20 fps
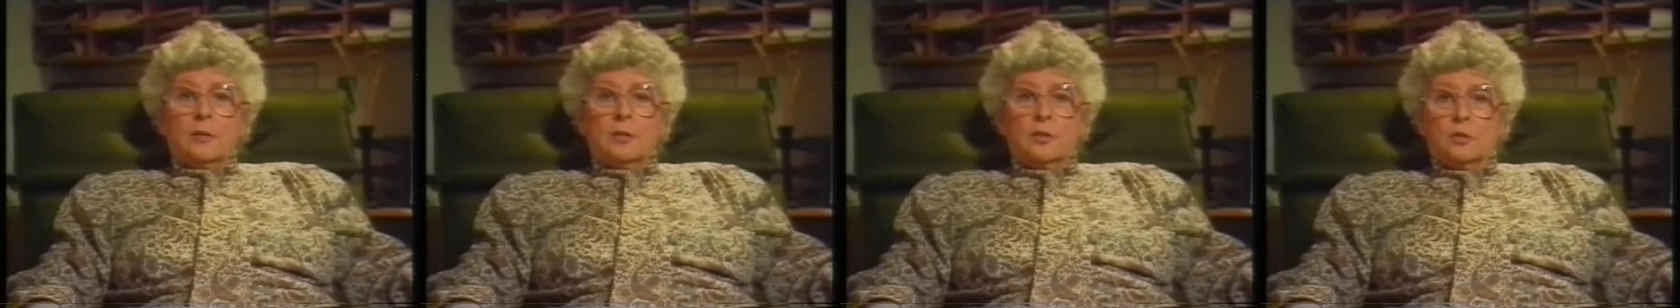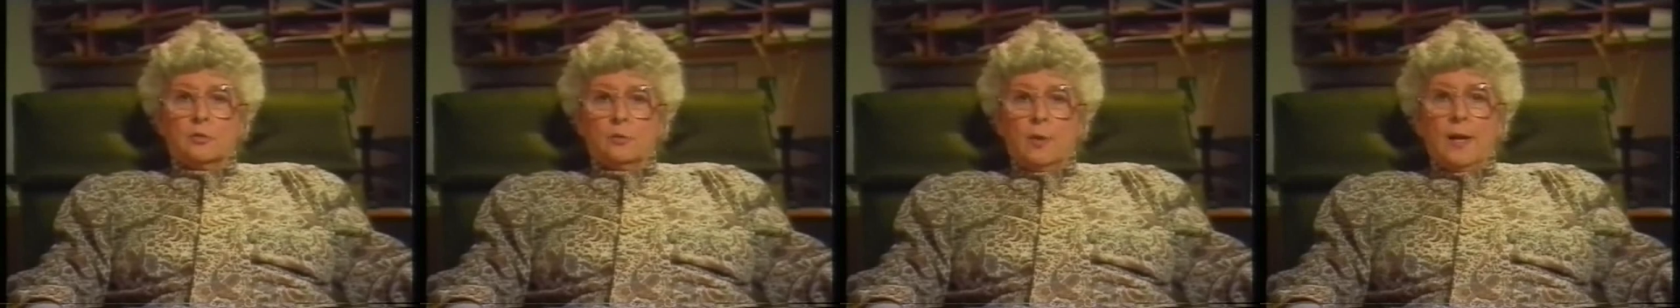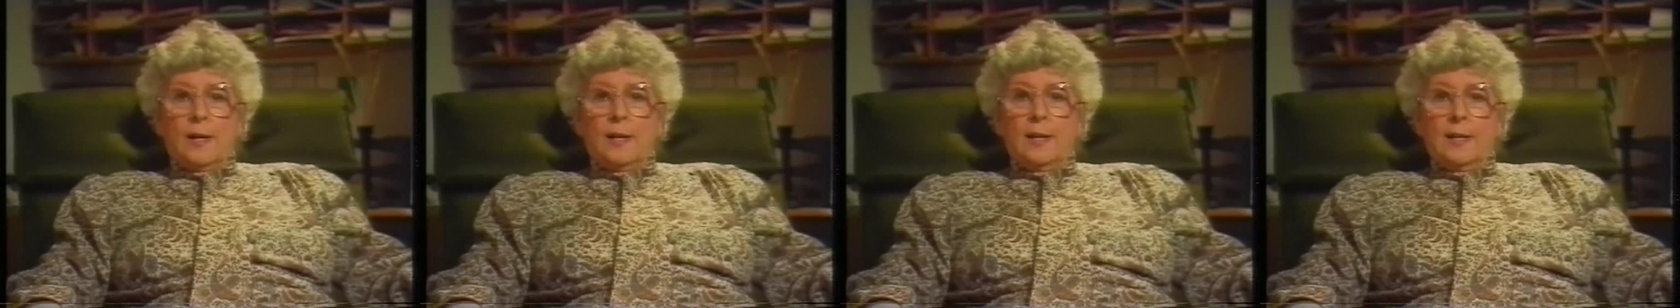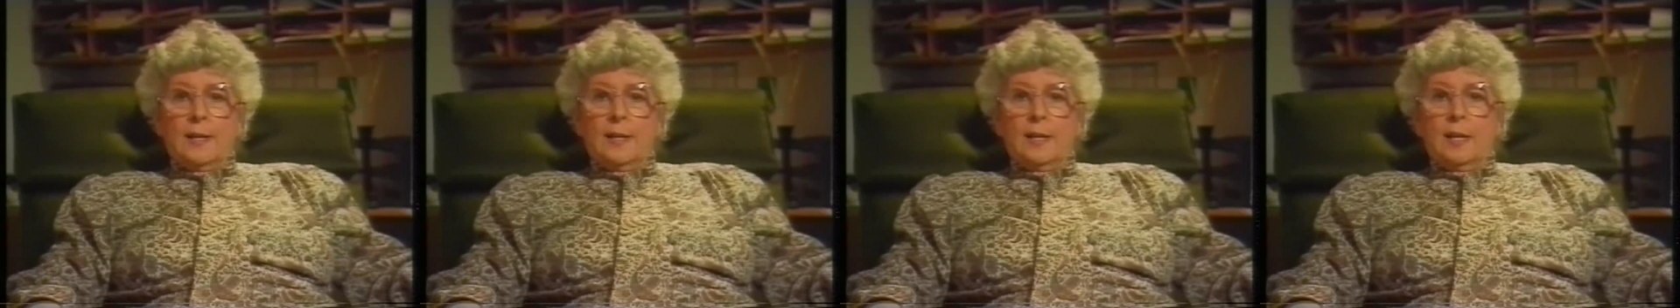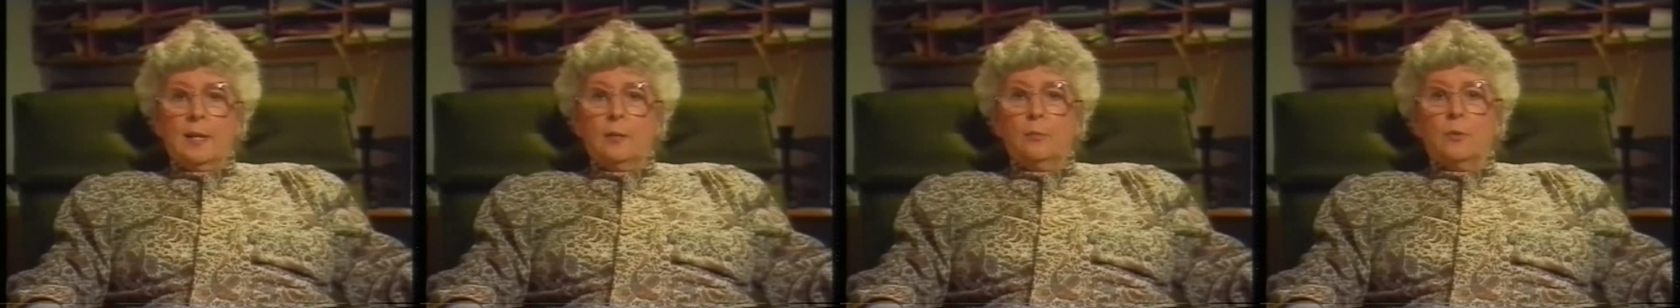
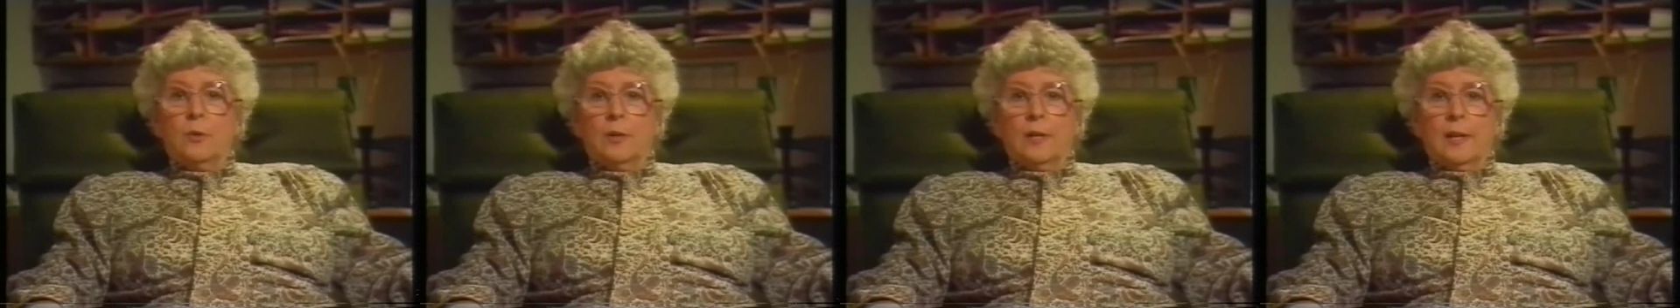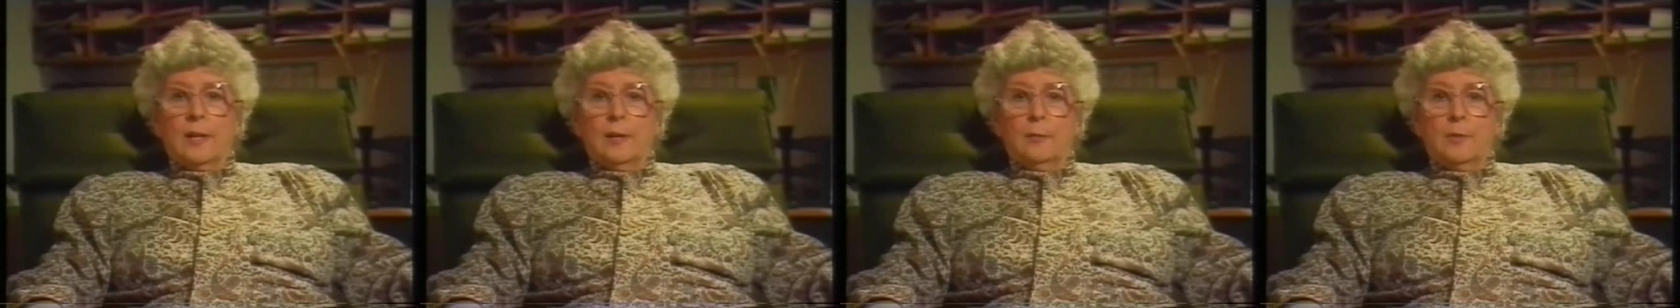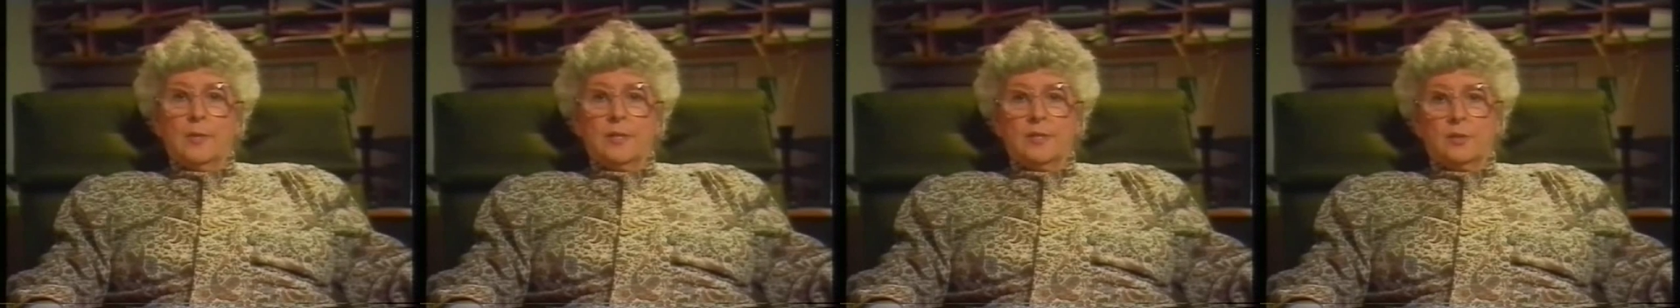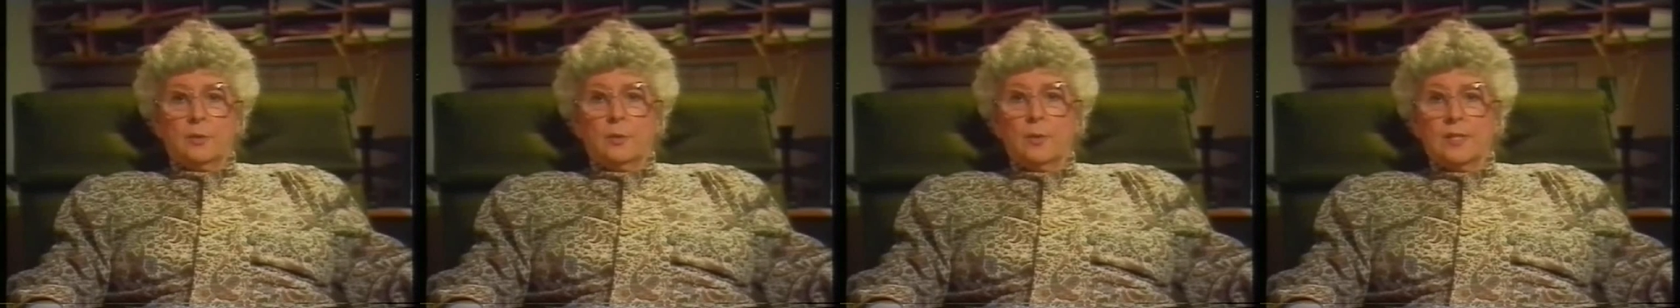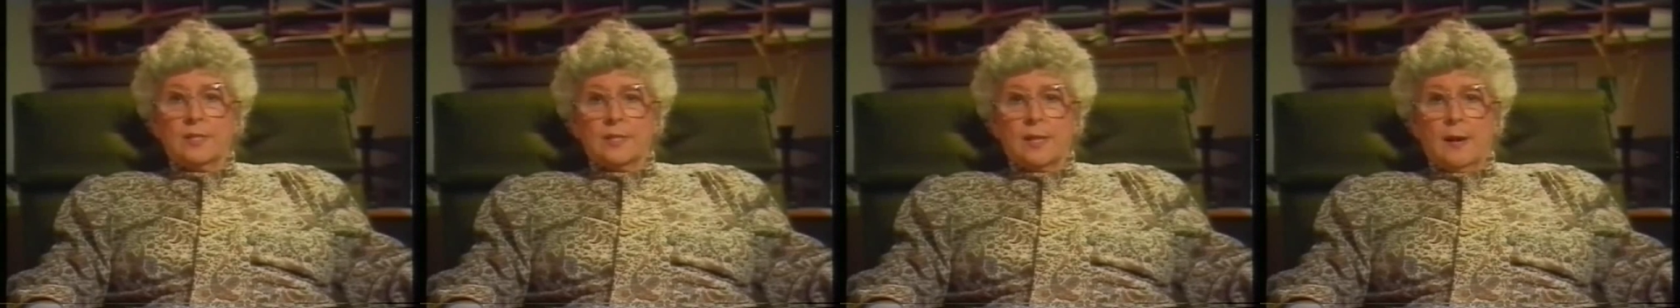struggling inwardly with
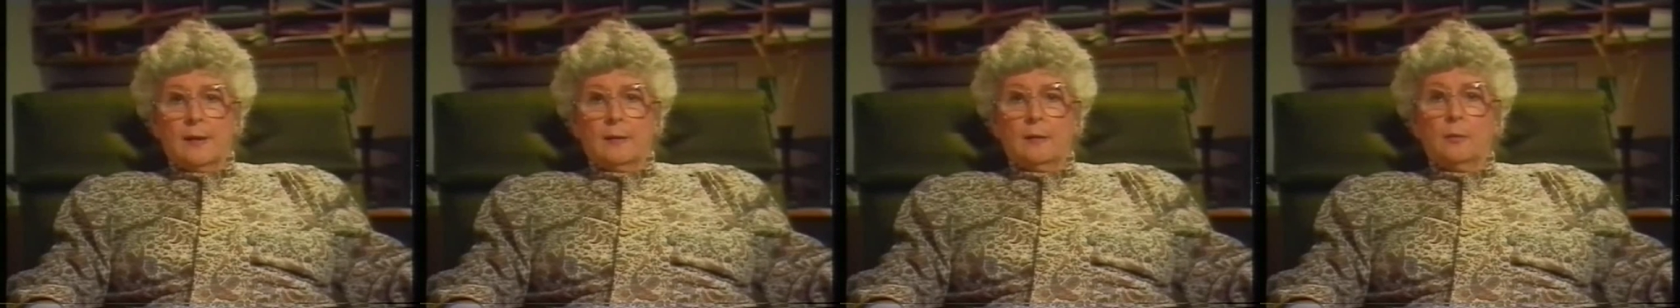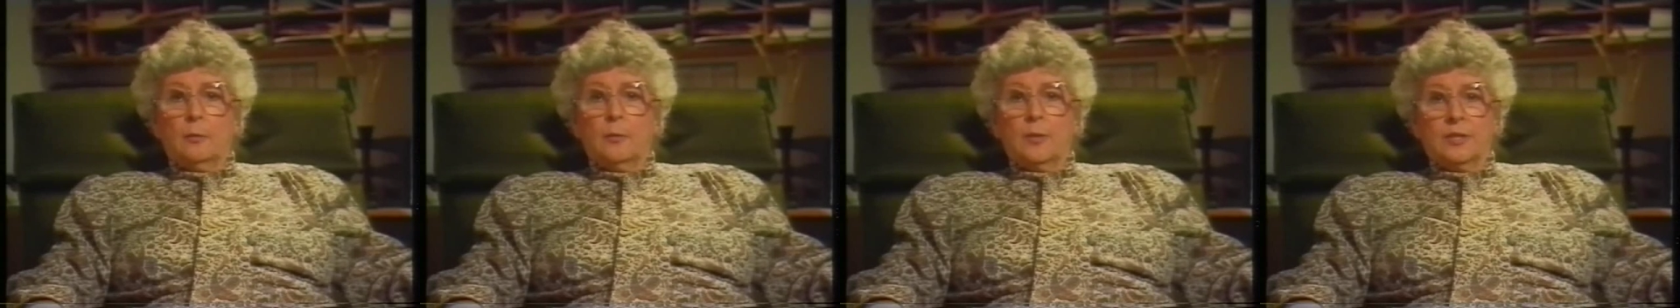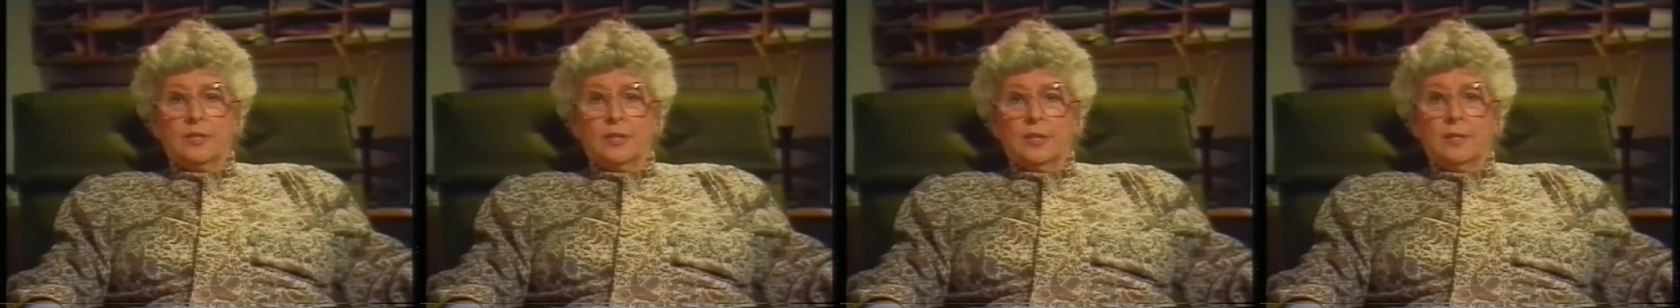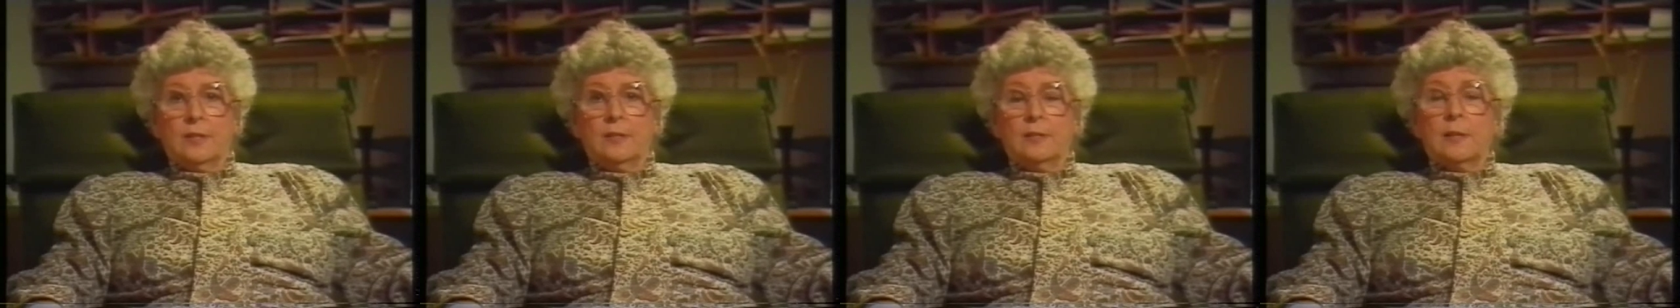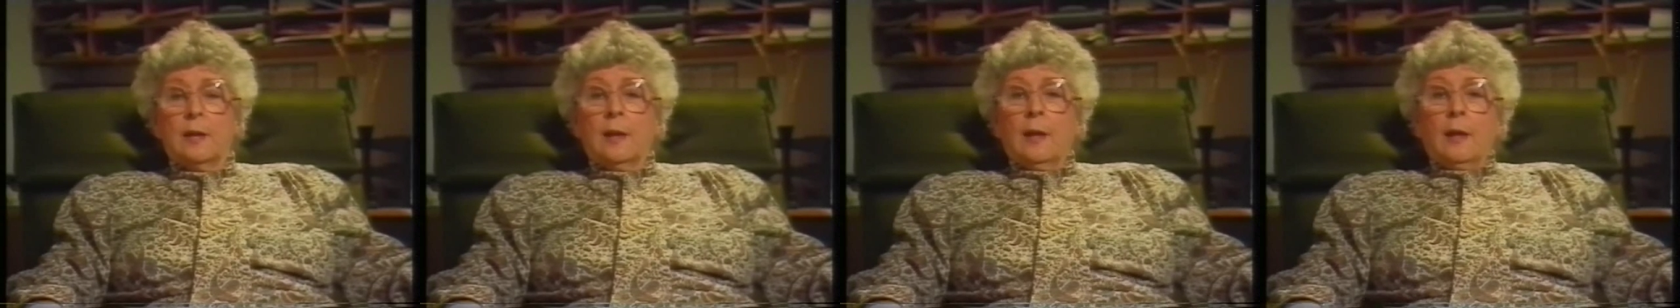suicidal
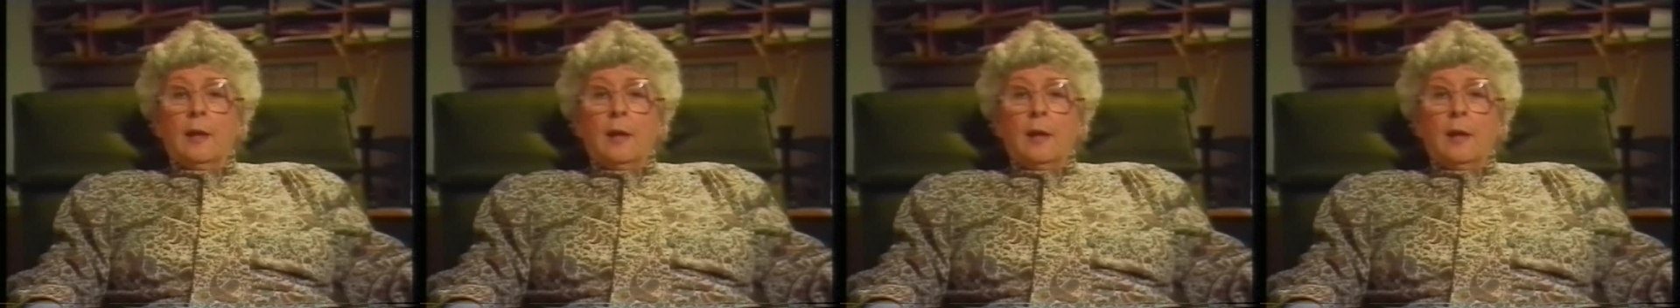wishes,